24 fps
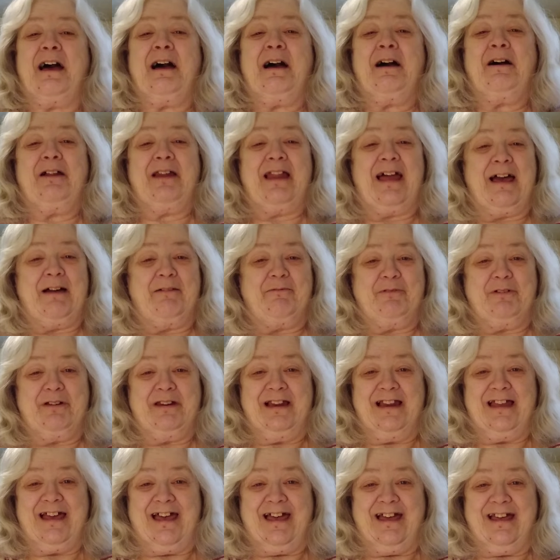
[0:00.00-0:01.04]
all I would
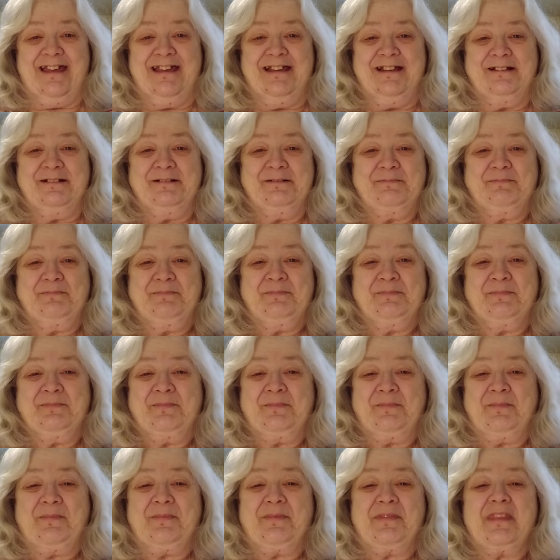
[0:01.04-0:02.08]
like,
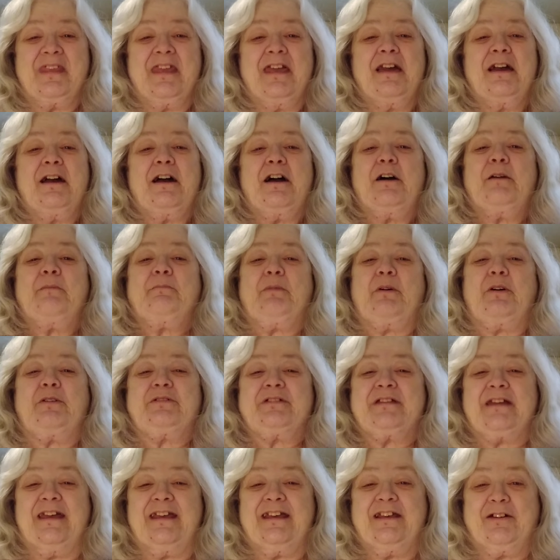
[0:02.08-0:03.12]
a
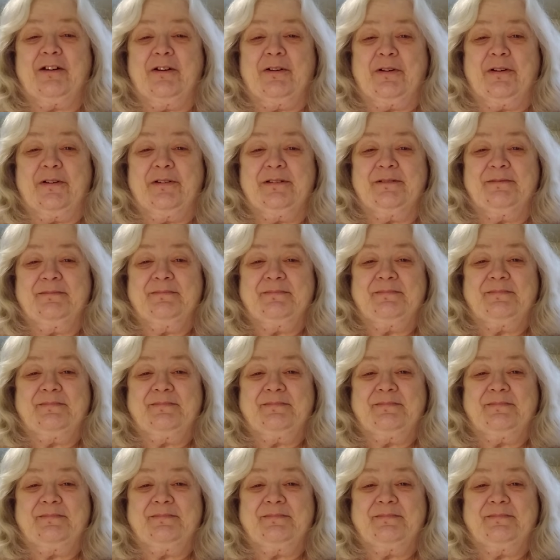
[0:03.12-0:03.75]
birthday card.